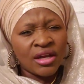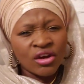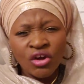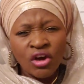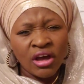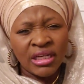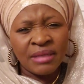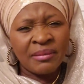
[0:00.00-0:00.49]

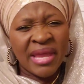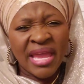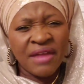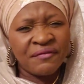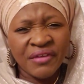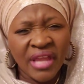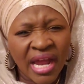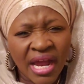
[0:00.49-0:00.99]
Call him
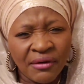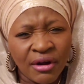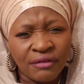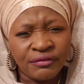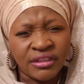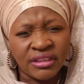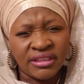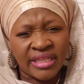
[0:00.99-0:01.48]
every hour
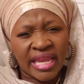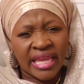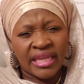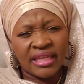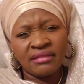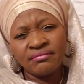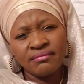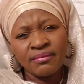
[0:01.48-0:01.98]
of the
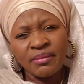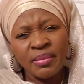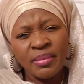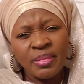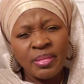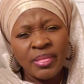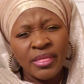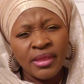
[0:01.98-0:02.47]
day.
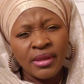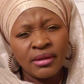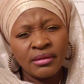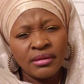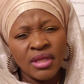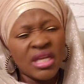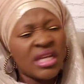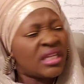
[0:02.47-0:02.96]

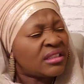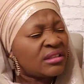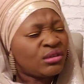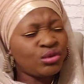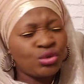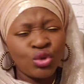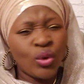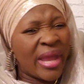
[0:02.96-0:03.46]

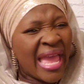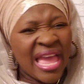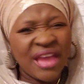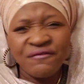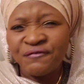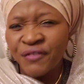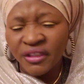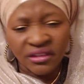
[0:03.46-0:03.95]
Do
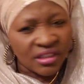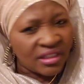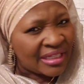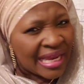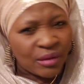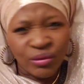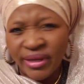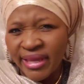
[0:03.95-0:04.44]
everything
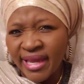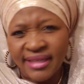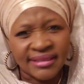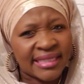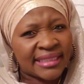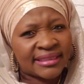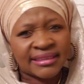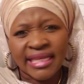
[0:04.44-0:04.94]
that will get his
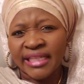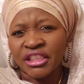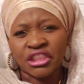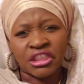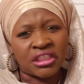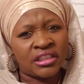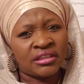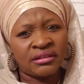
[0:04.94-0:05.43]

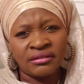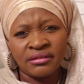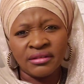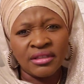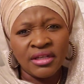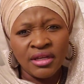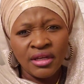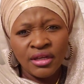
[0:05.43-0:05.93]
attention.
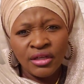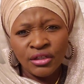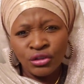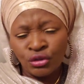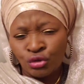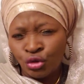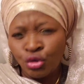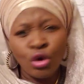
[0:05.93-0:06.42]

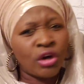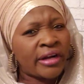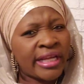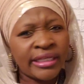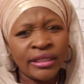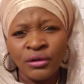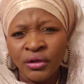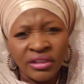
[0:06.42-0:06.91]
You
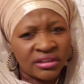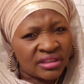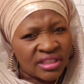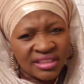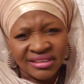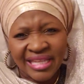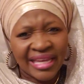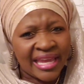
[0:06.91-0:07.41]
already know the
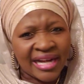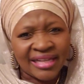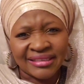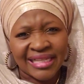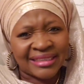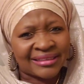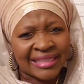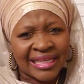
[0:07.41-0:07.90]
things that get his
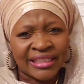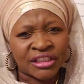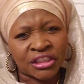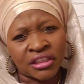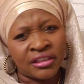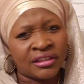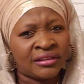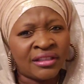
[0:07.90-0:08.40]

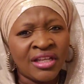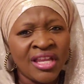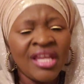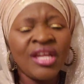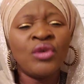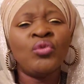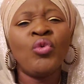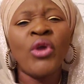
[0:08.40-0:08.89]
attention.
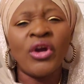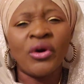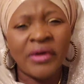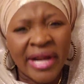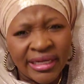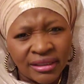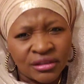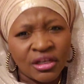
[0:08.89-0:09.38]
We
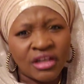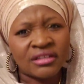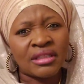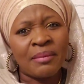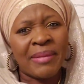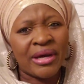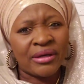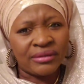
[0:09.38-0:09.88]
already talked
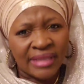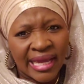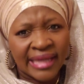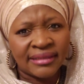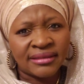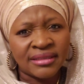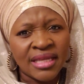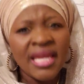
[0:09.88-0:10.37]
about
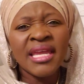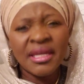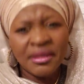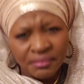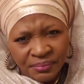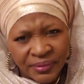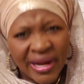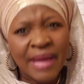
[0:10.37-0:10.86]
that.
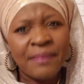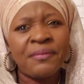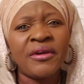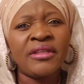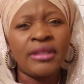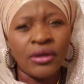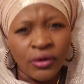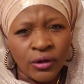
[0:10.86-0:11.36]
Bribery
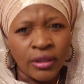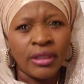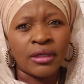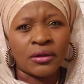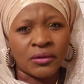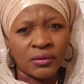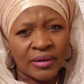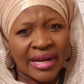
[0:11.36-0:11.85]
in the Holy
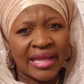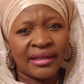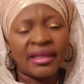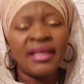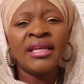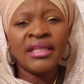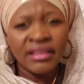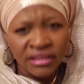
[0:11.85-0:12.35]
Quran.
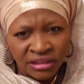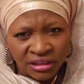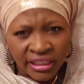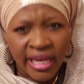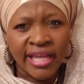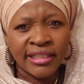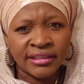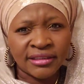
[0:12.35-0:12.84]

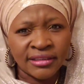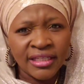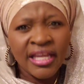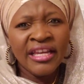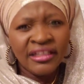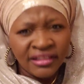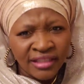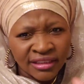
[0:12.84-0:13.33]
Yes,
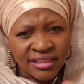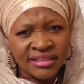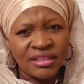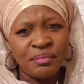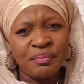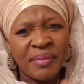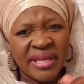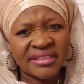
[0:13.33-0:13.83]
this is
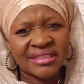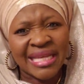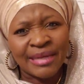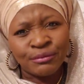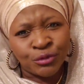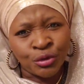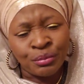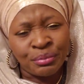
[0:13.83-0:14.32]
the best
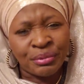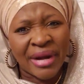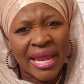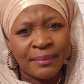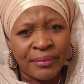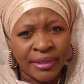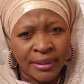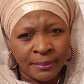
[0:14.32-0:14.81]
time to
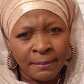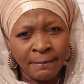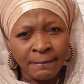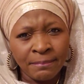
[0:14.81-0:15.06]
bribe him.